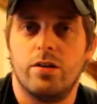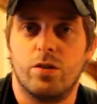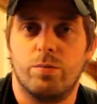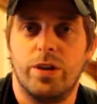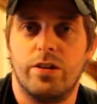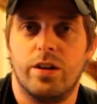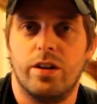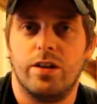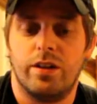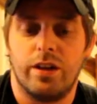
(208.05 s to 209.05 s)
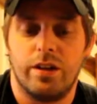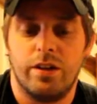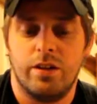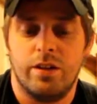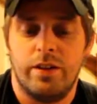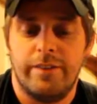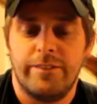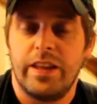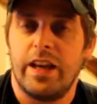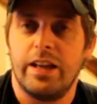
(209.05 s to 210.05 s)
Little Pizza Hut thing.
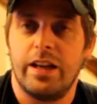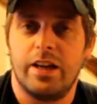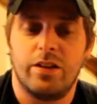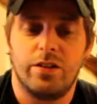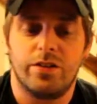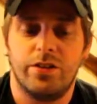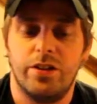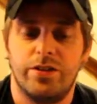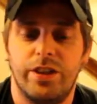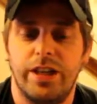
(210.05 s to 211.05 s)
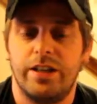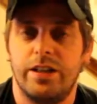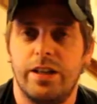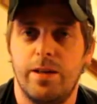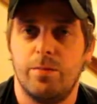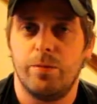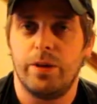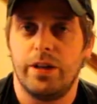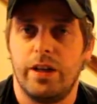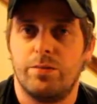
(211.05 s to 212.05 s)
And they got a little steel tin you keep
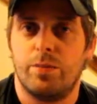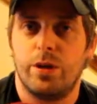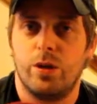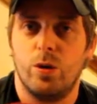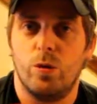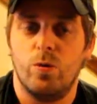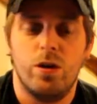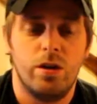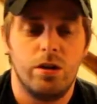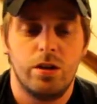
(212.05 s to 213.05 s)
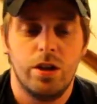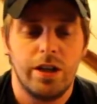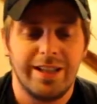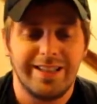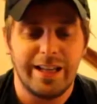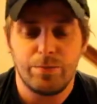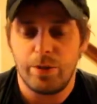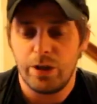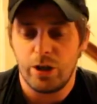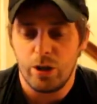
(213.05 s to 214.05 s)
them in. That's pretty cool. That's
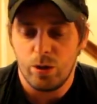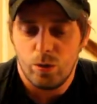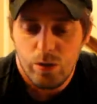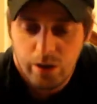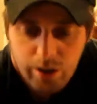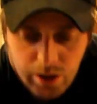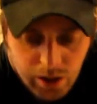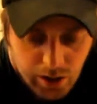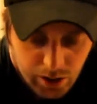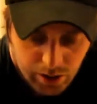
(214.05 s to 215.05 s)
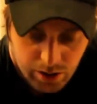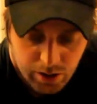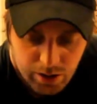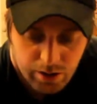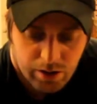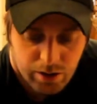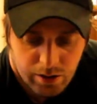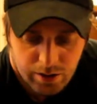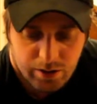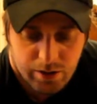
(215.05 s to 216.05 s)
pretty cool.
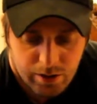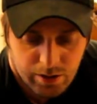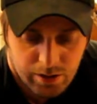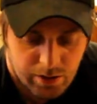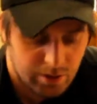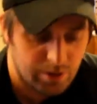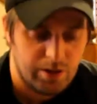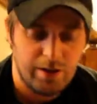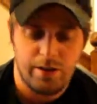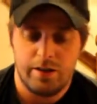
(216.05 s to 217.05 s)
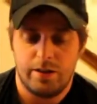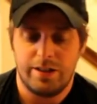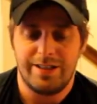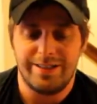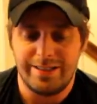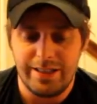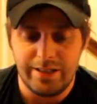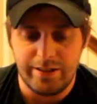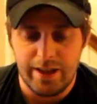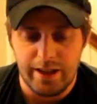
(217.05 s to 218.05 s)
These are
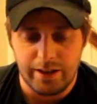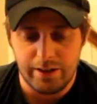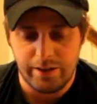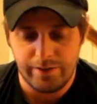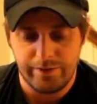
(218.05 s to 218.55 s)
neat as heck.